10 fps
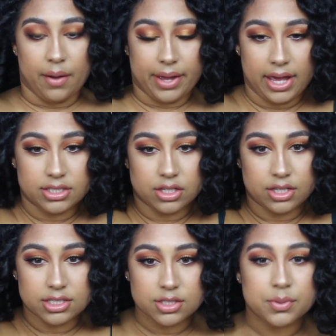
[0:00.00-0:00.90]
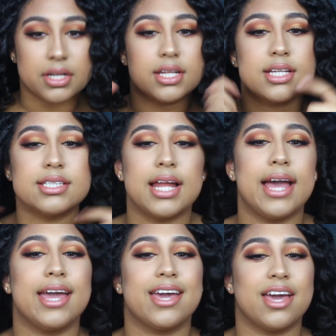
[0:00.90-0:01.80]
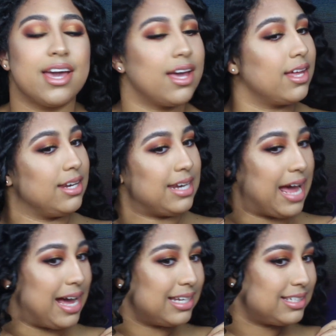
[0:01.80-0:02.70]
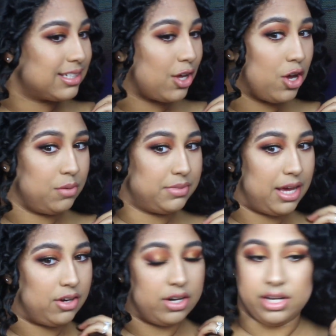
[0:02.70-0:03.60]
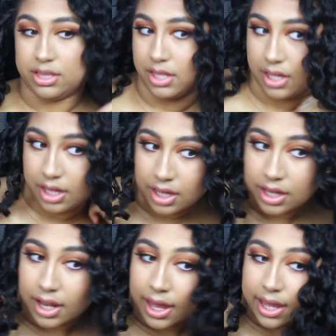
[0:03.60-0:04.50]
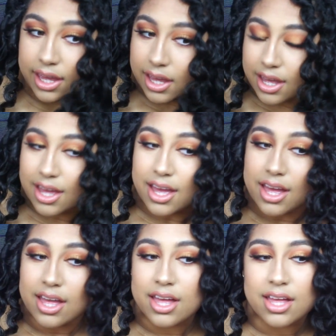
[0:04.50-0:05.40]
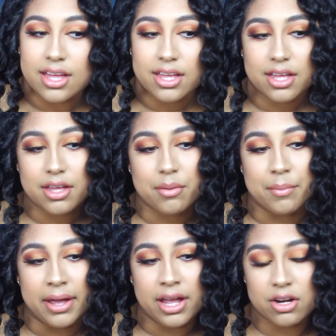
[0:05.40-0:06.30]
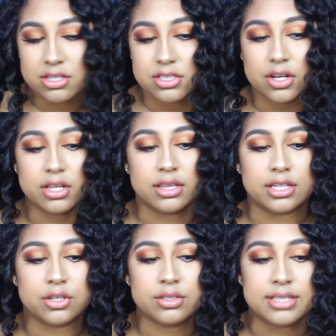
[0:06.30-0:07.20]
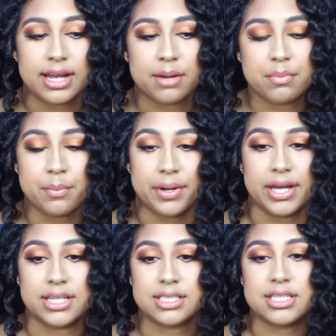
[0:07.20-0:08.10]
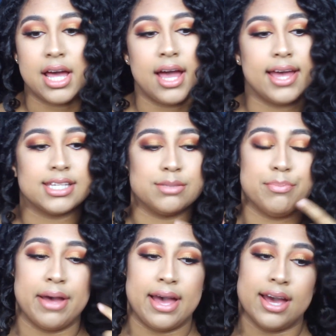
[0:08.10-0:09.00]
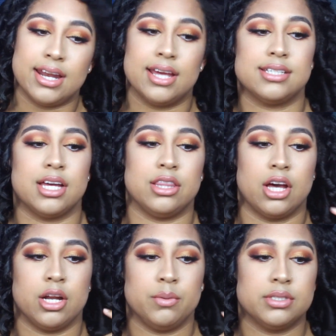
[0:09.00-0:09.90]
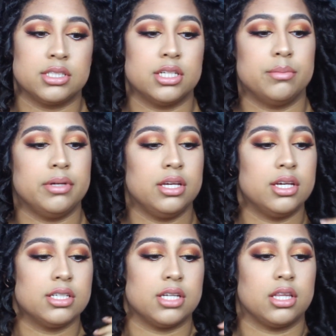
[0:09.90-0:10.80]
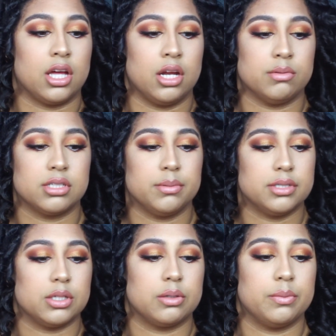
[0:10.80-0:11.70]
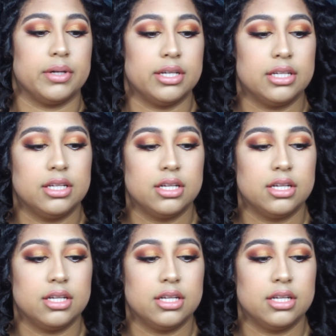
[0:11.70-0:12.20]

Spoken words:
Okay, so this is what it looks like, not combed out or anything. Like, my hair is still a little damp, but it's not as bad as I thought it was gonna be, because I thought it was gonna be soaking wet.